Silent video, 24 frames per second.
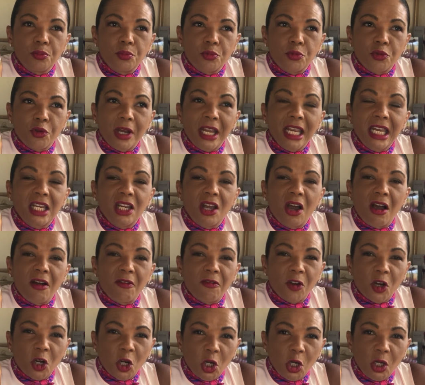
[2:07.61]
drained off
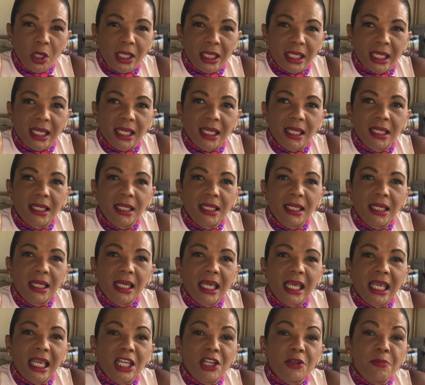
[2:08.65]
early
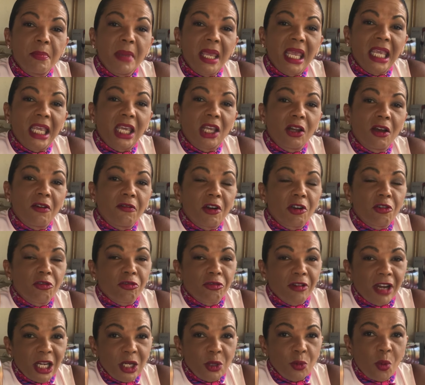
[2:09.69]
in making of a
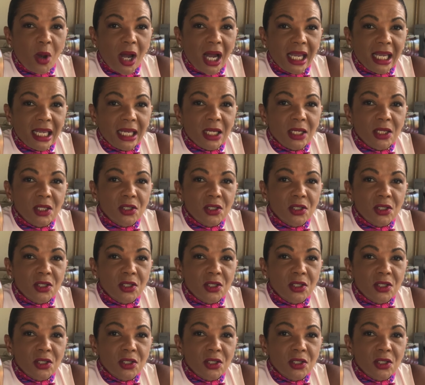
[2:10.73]
red wine.